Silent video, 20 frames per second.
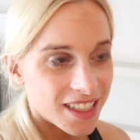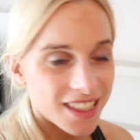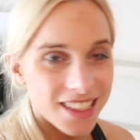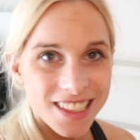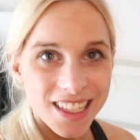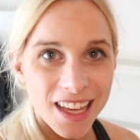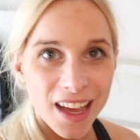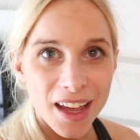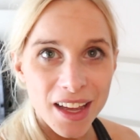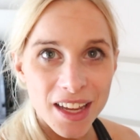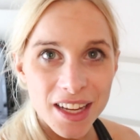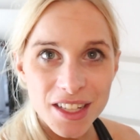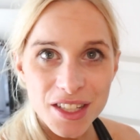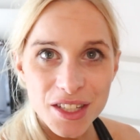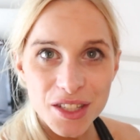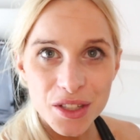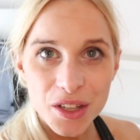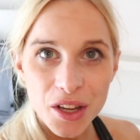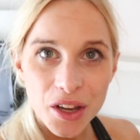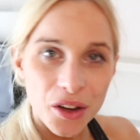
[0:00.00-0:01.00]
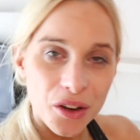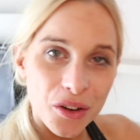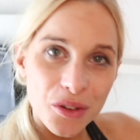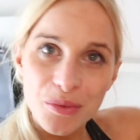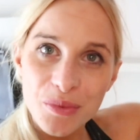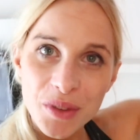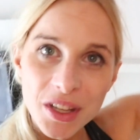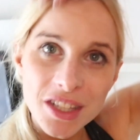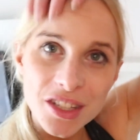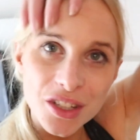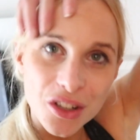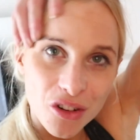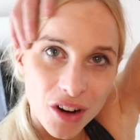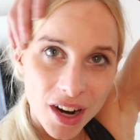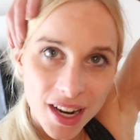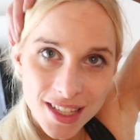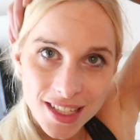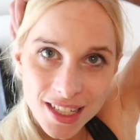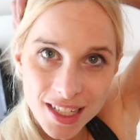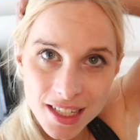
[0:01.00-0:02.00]
yeah, it's a
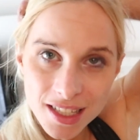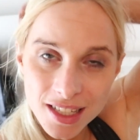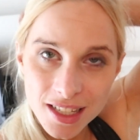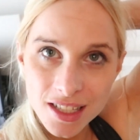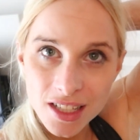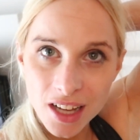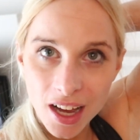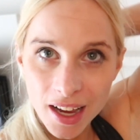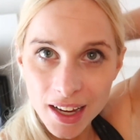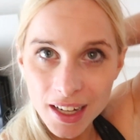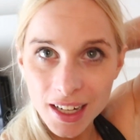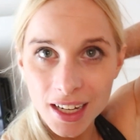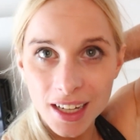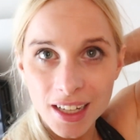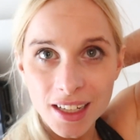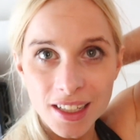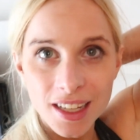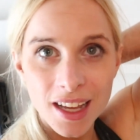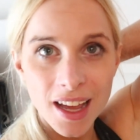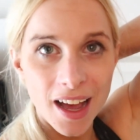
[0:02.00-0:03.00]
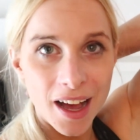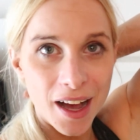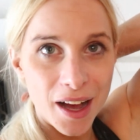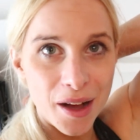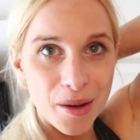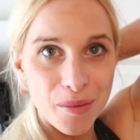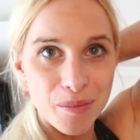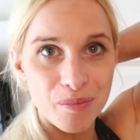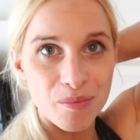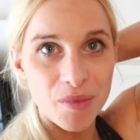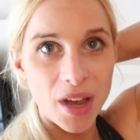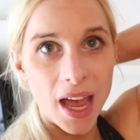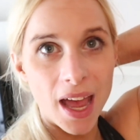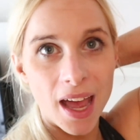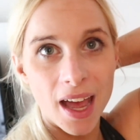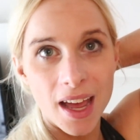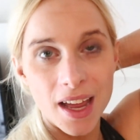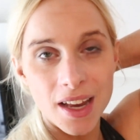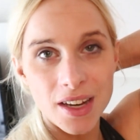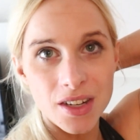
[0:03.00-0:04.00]
crazy society.
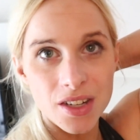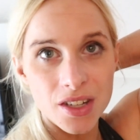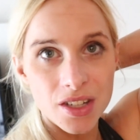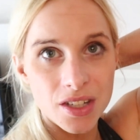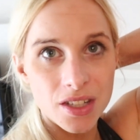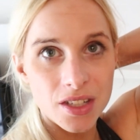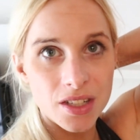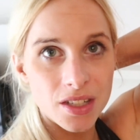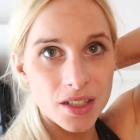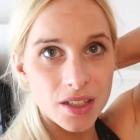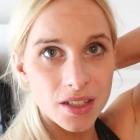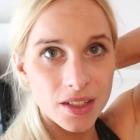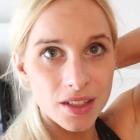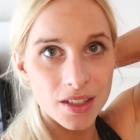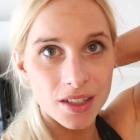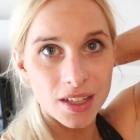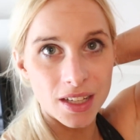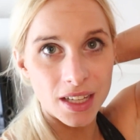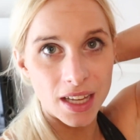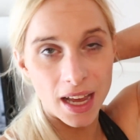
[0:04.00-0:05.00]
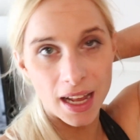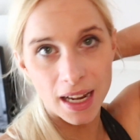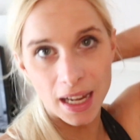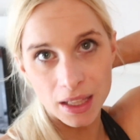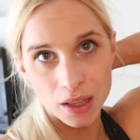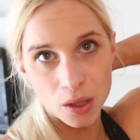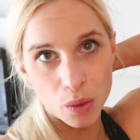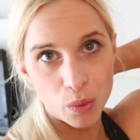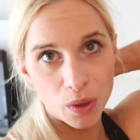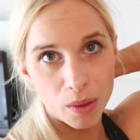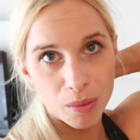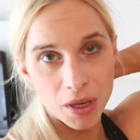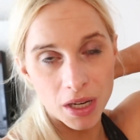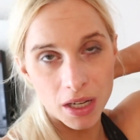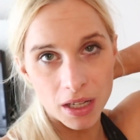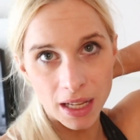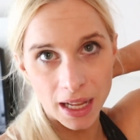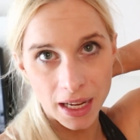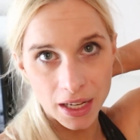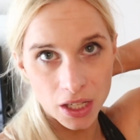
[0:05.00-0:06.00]
And yeah, like the
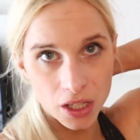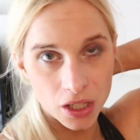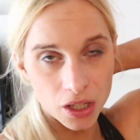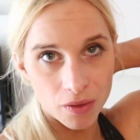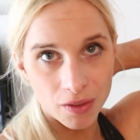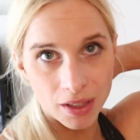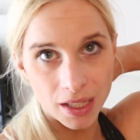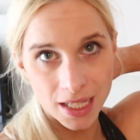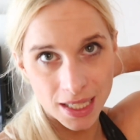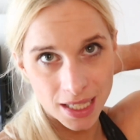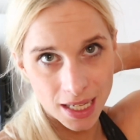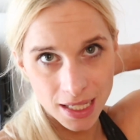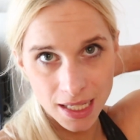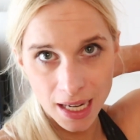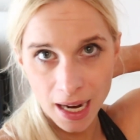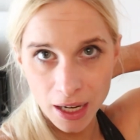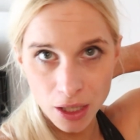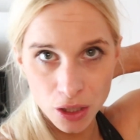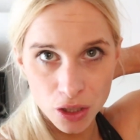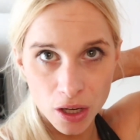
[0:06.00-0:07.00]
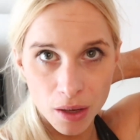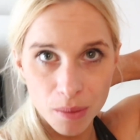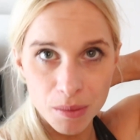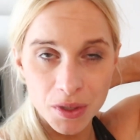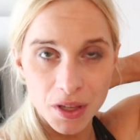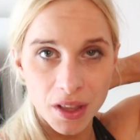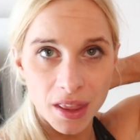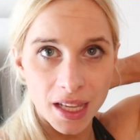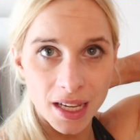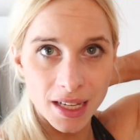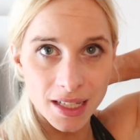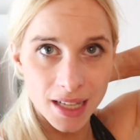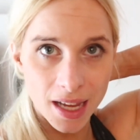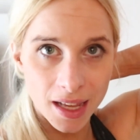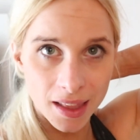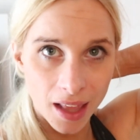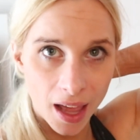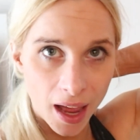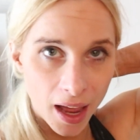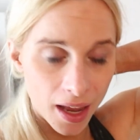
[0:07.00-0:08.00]
women, like you don't really see tank tops and things like
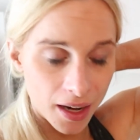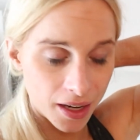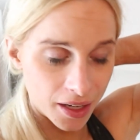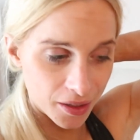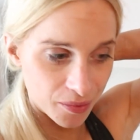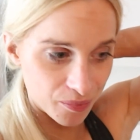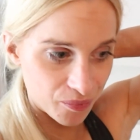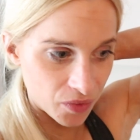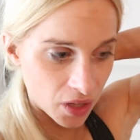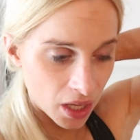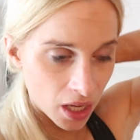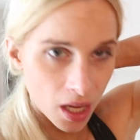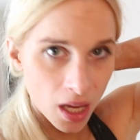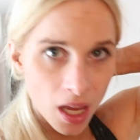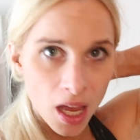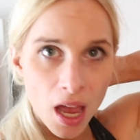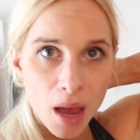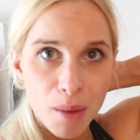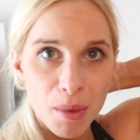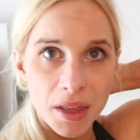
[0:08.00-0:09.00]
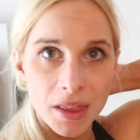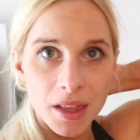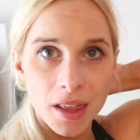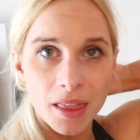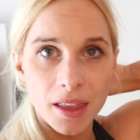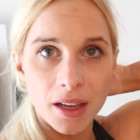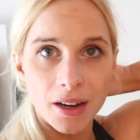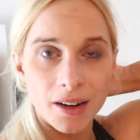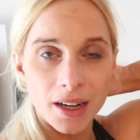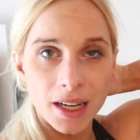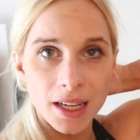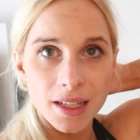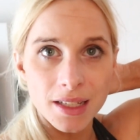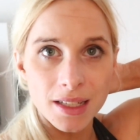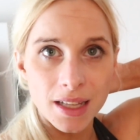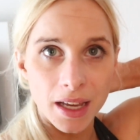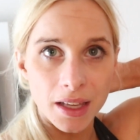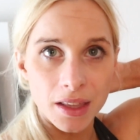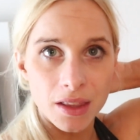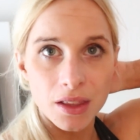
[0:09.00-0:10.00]
that. And I mean, the theory is
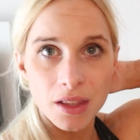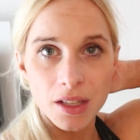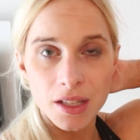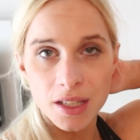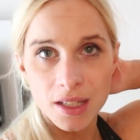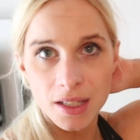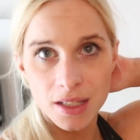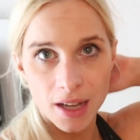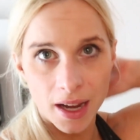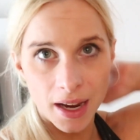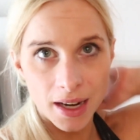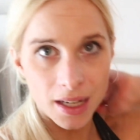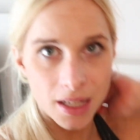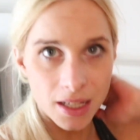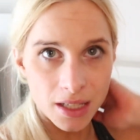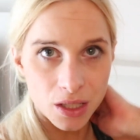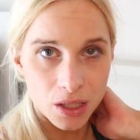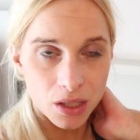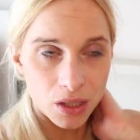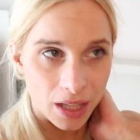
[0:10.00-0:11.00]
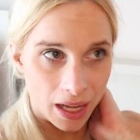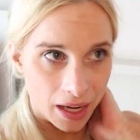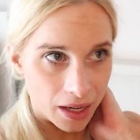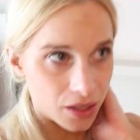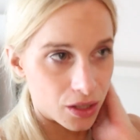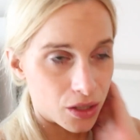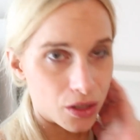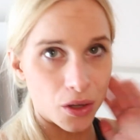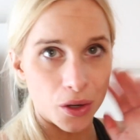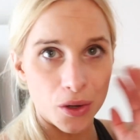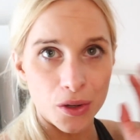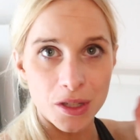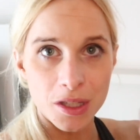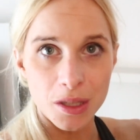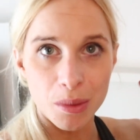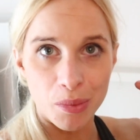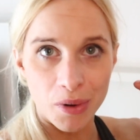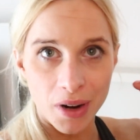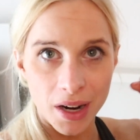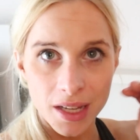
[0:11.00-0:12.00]
like the society is like so
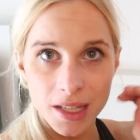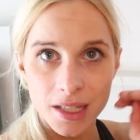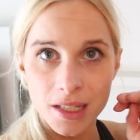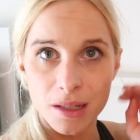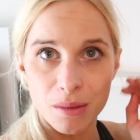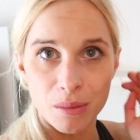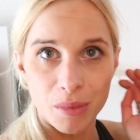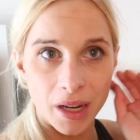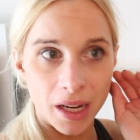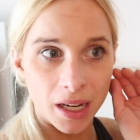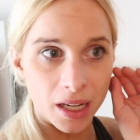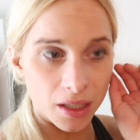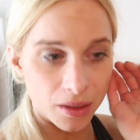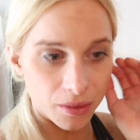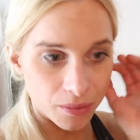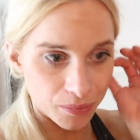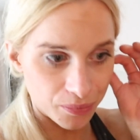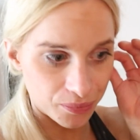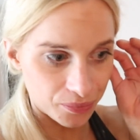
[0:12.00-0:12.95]
suppressed and being